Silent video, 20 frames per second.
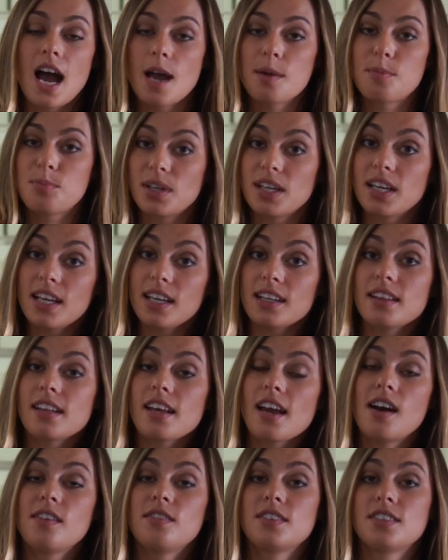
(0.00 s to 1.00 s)
I preheated the
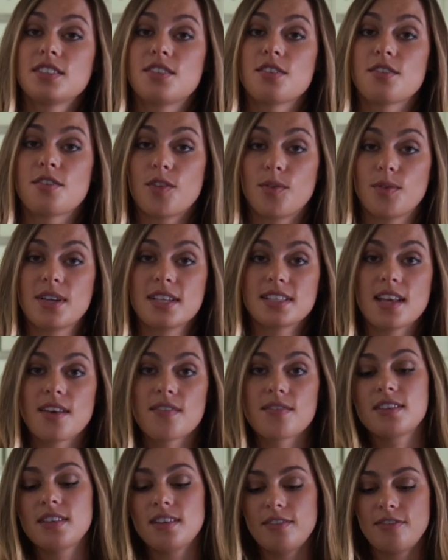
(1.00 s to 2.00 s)
oven to
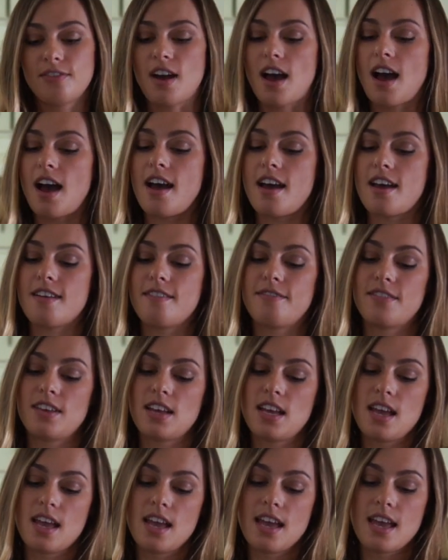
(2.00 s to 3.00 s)
375
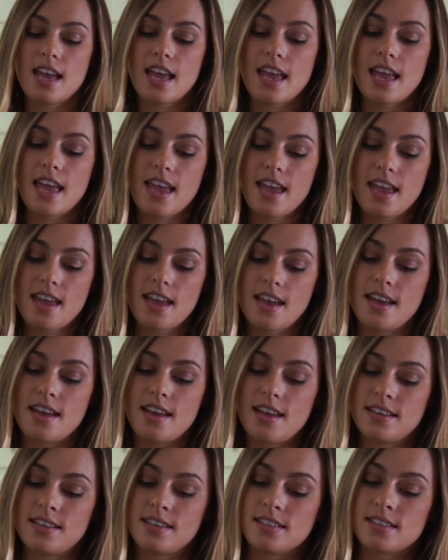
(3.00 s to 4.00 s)

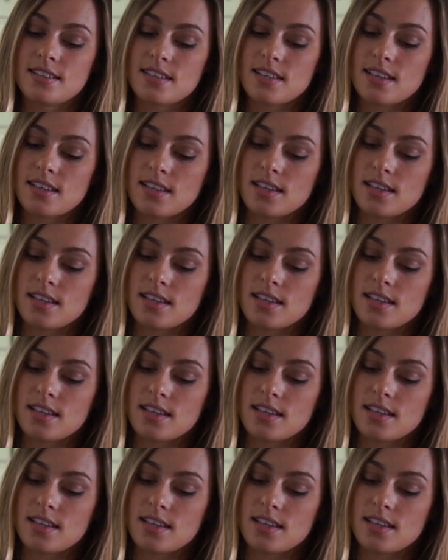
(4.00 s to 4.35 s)
and